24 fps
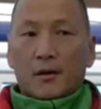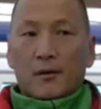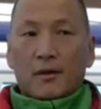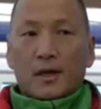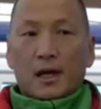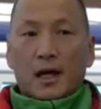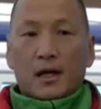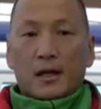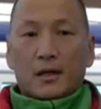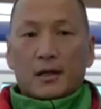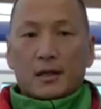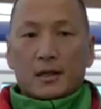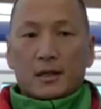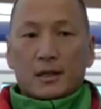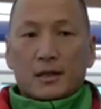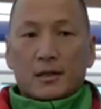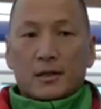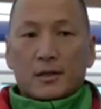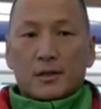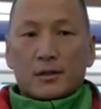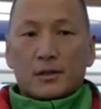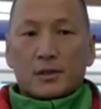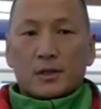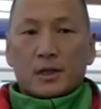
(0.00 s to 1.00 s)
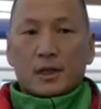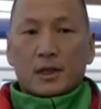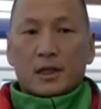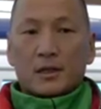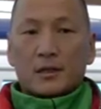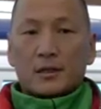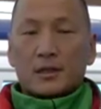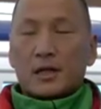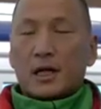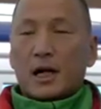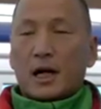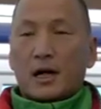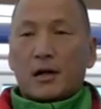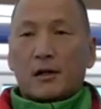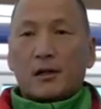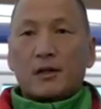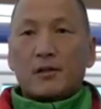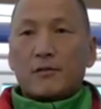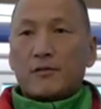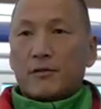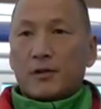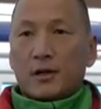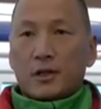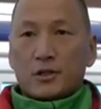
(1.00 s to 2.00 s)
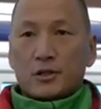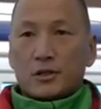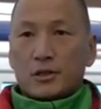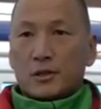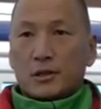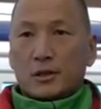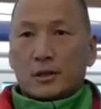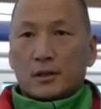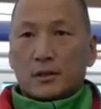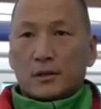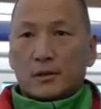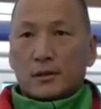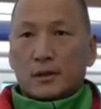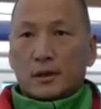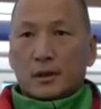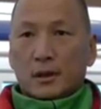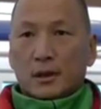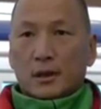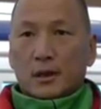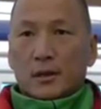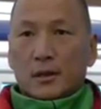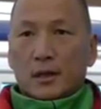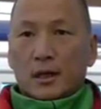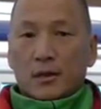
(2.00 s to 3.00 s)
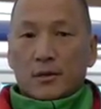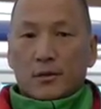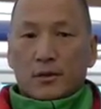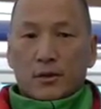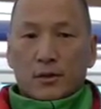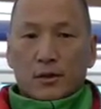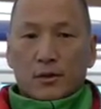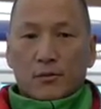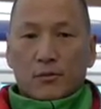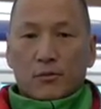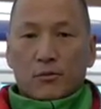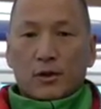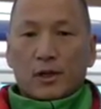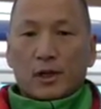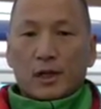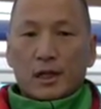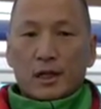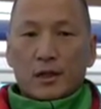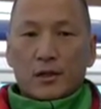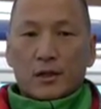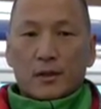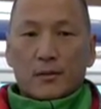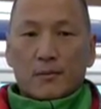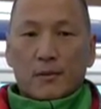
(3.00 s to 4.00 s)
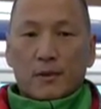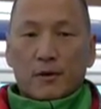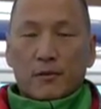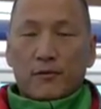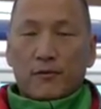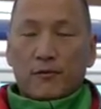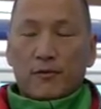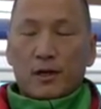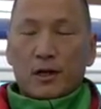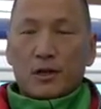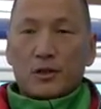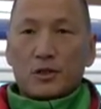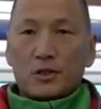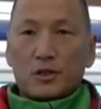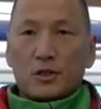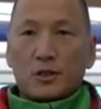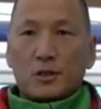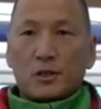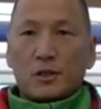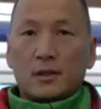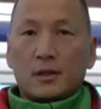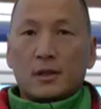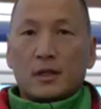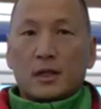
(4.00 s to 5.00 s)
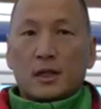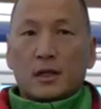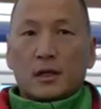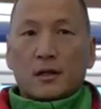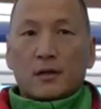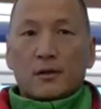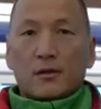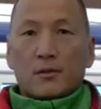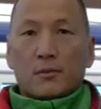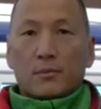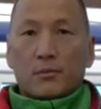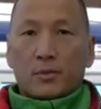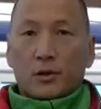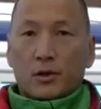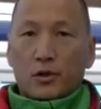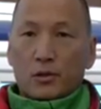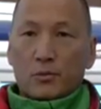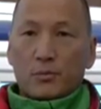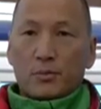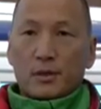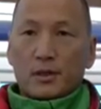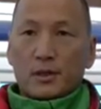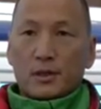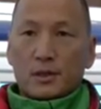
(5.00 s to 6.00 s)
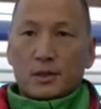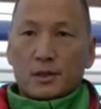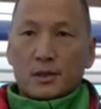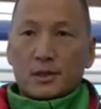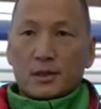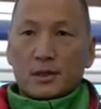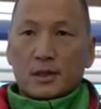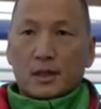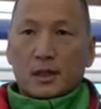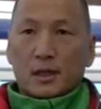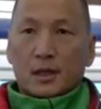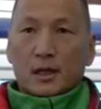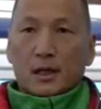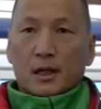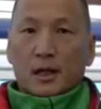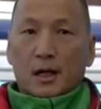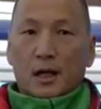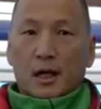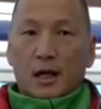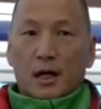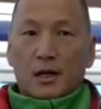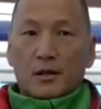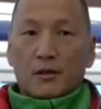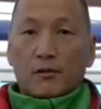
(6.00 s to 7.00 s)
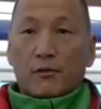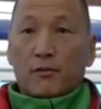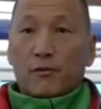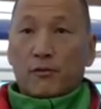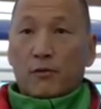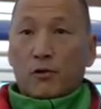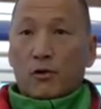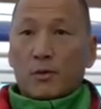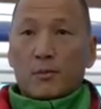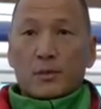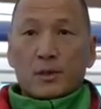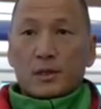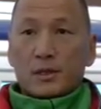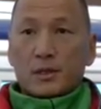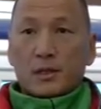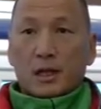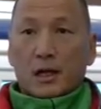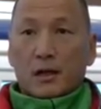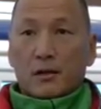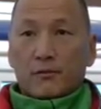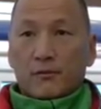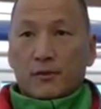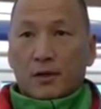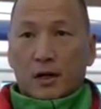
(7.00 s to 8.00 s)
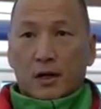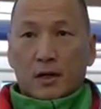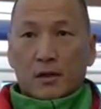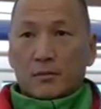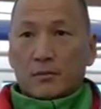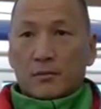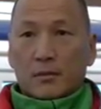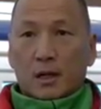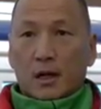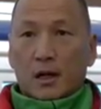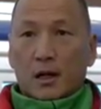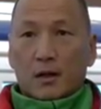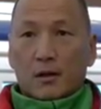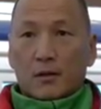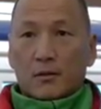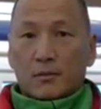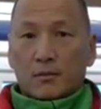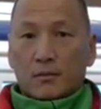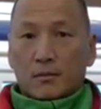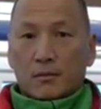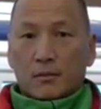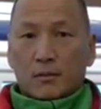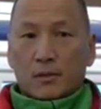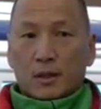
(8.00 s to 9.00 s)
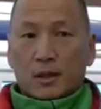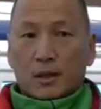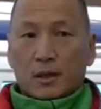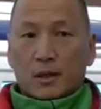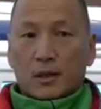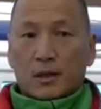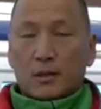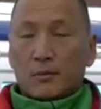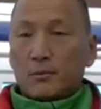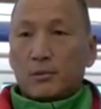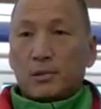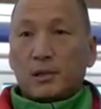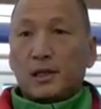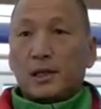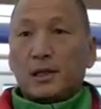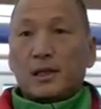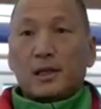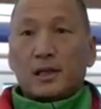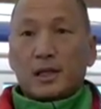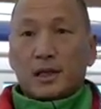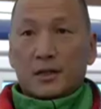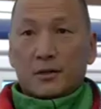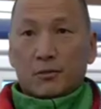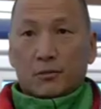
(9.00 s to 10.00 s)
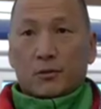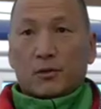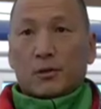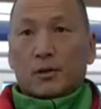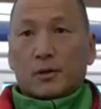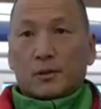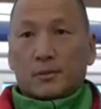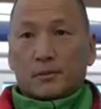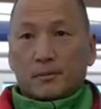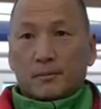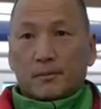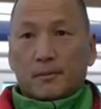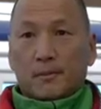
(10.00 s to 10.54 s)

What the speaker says: that is entirely functional. Really the function, the purpose, and the form itself are completely integral.